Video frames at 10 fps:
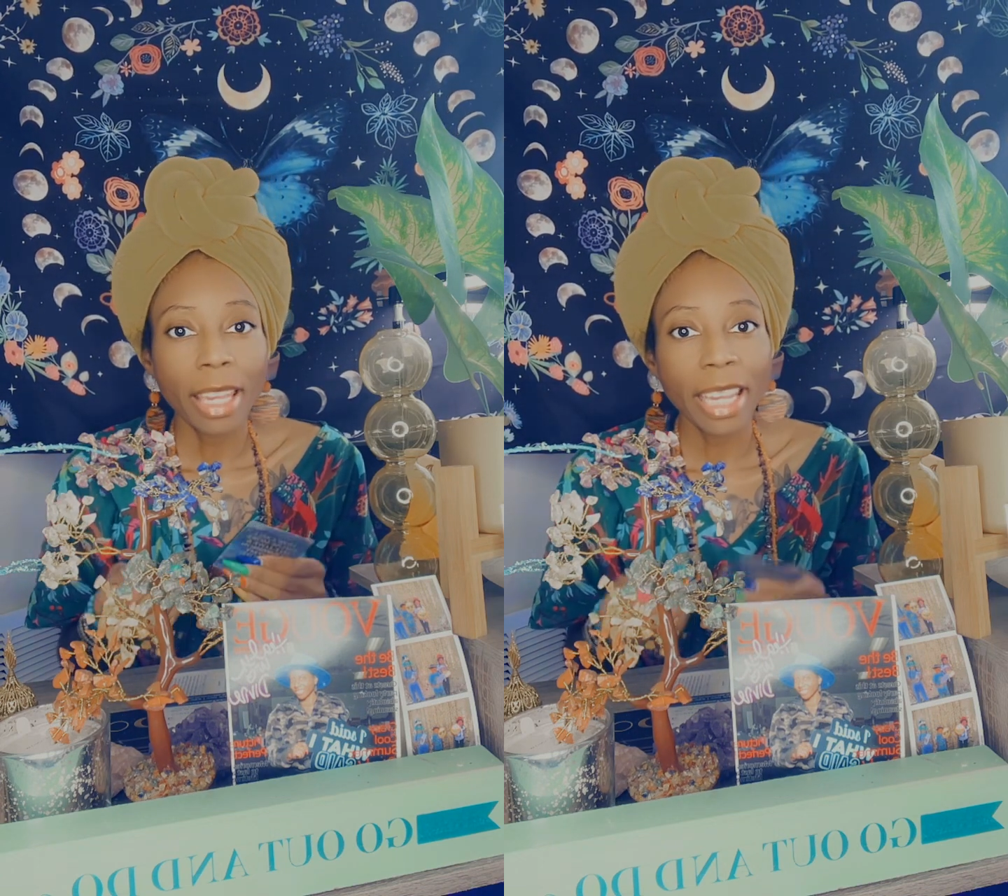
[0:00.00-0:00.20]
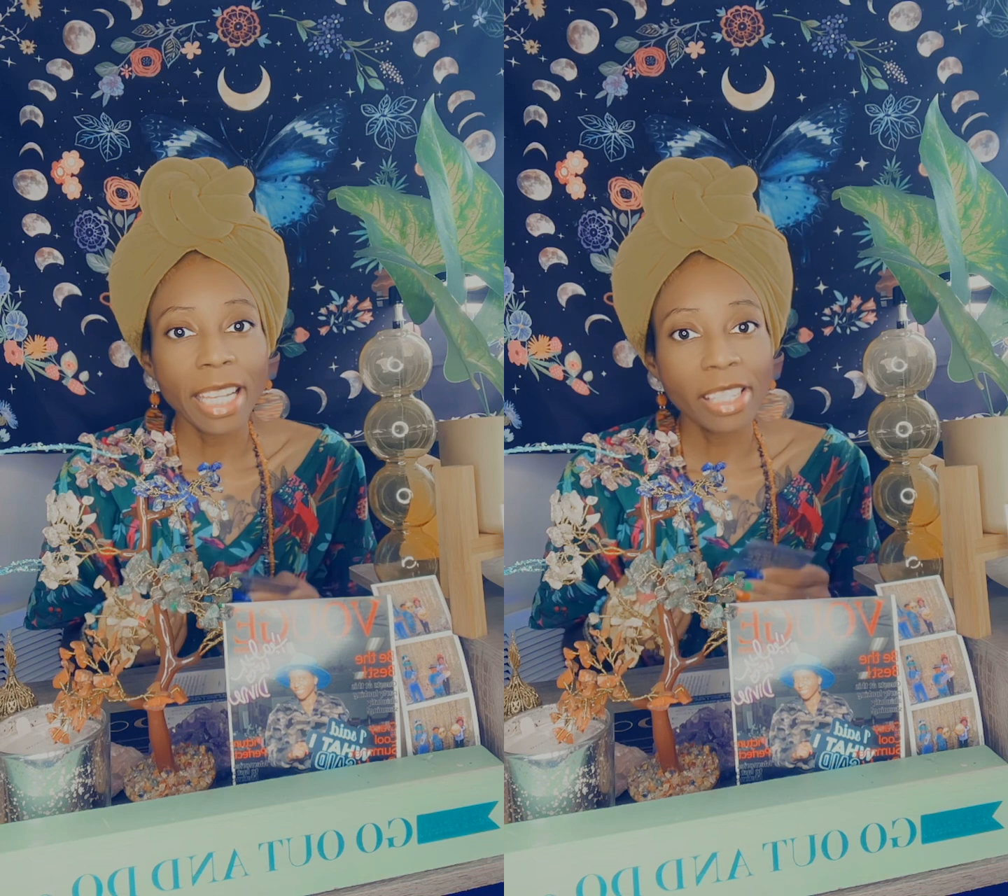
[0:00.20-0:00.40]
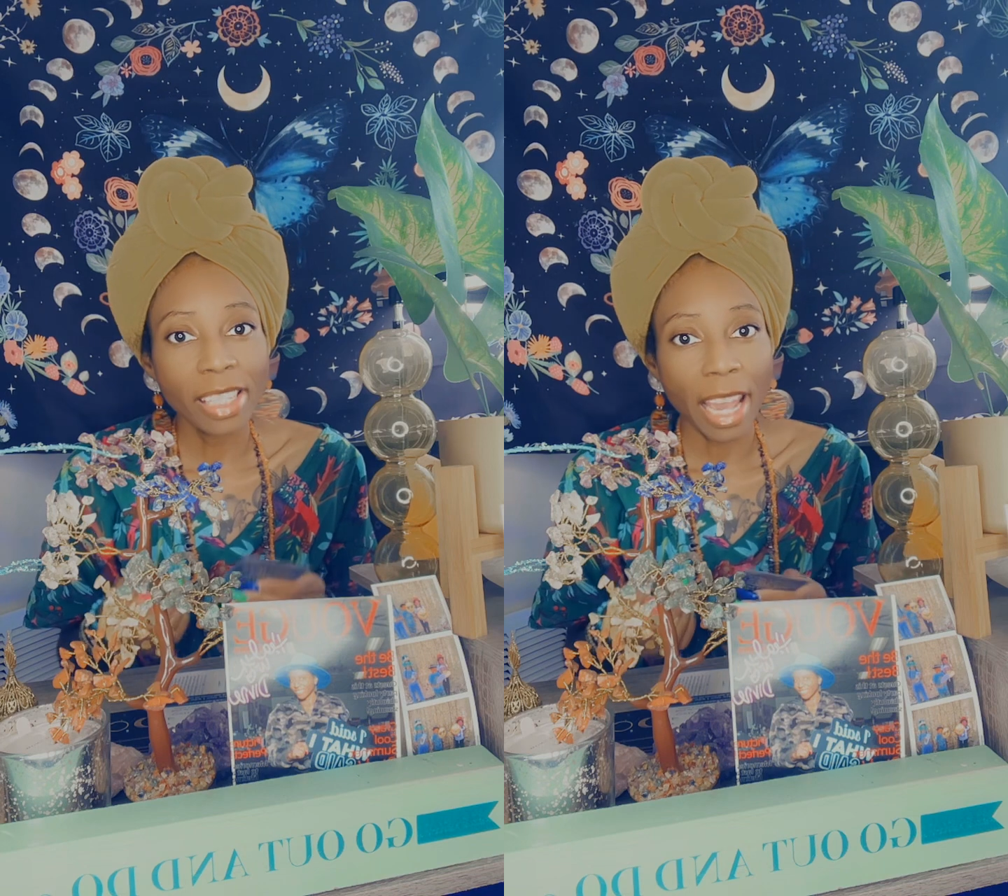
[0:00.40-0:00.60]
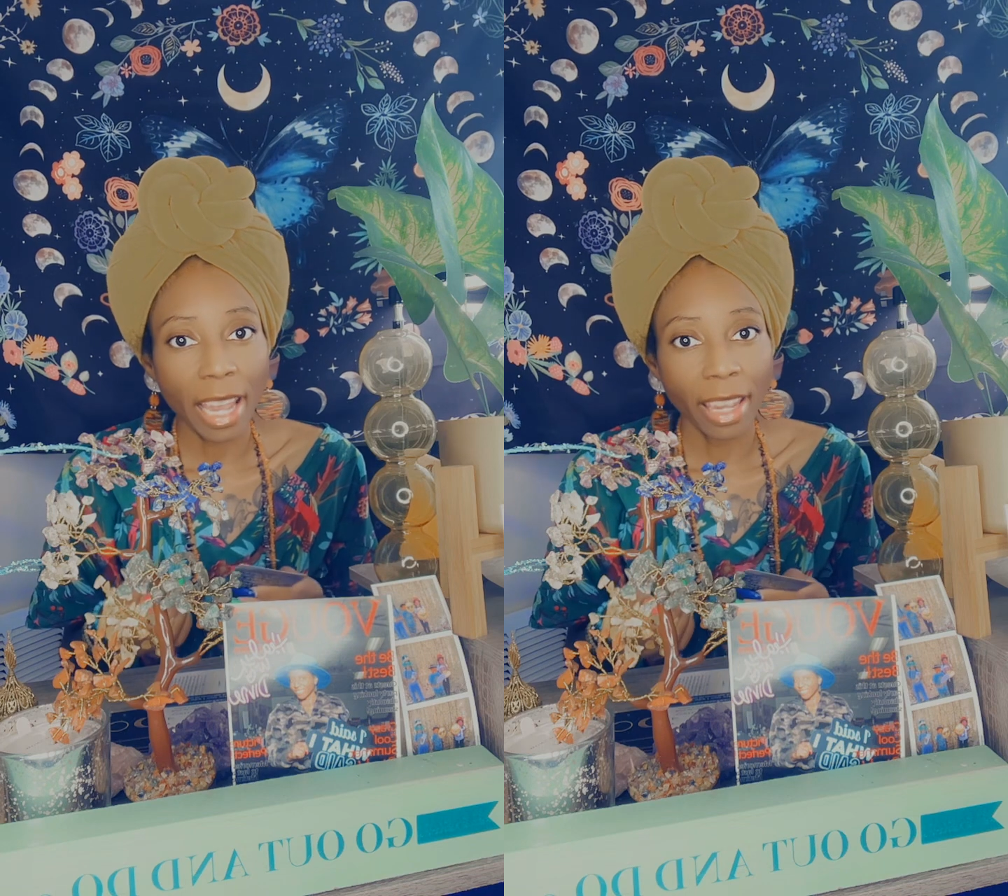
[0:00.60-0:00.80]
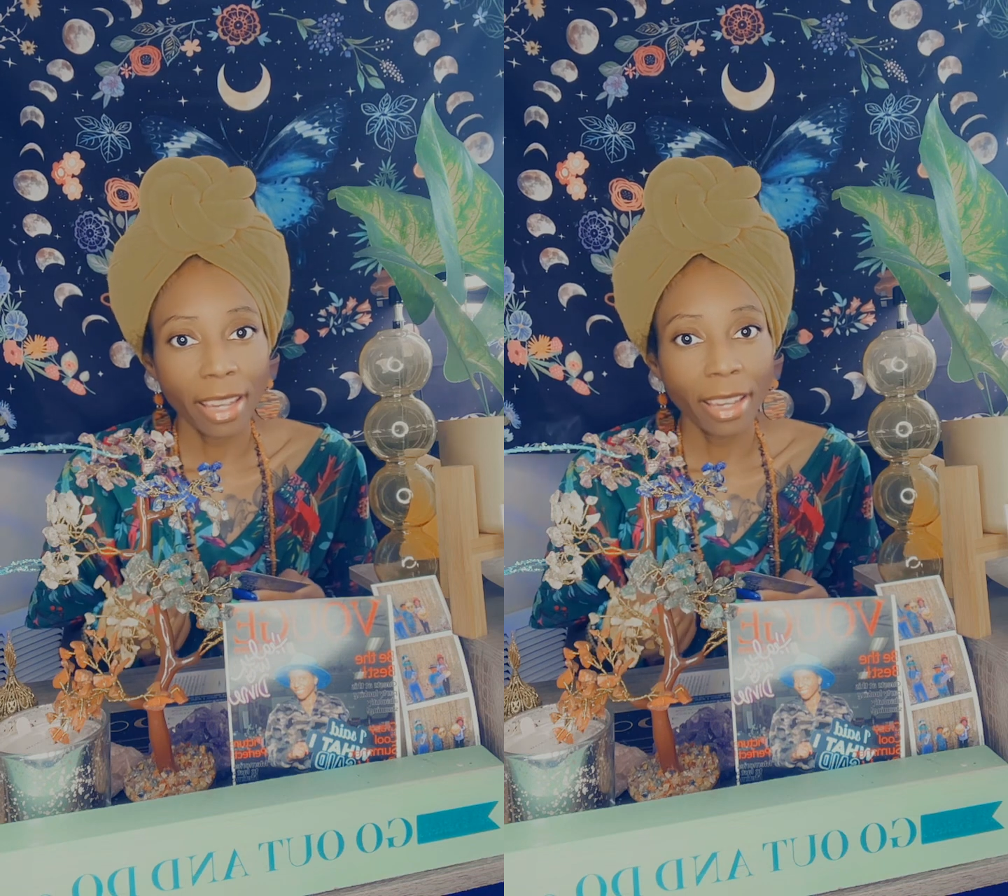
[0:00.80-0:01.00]
each
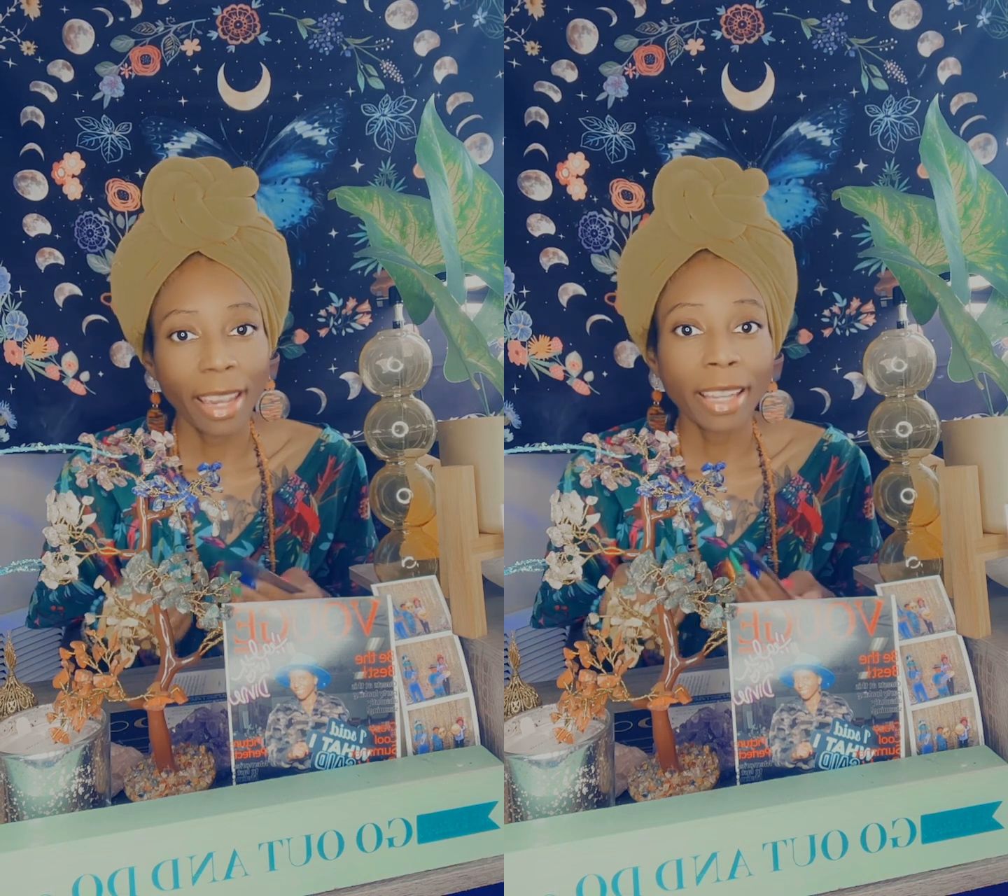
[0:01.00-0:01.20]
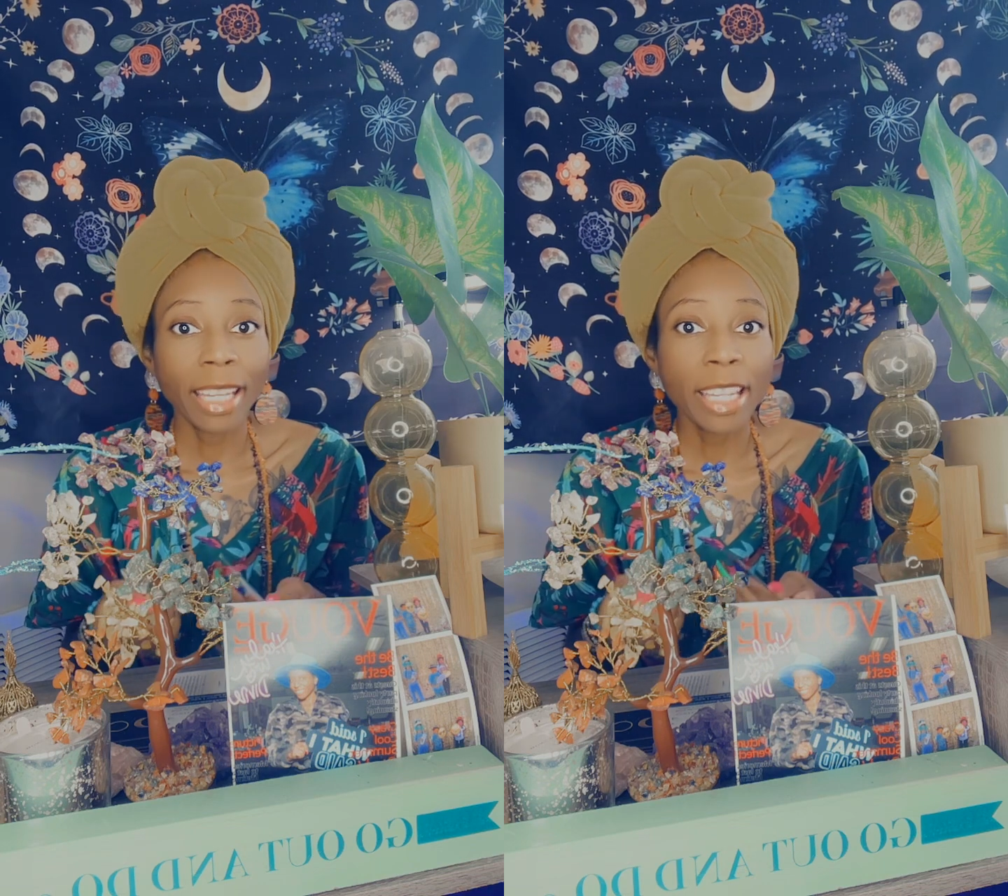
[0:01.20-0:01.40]
day and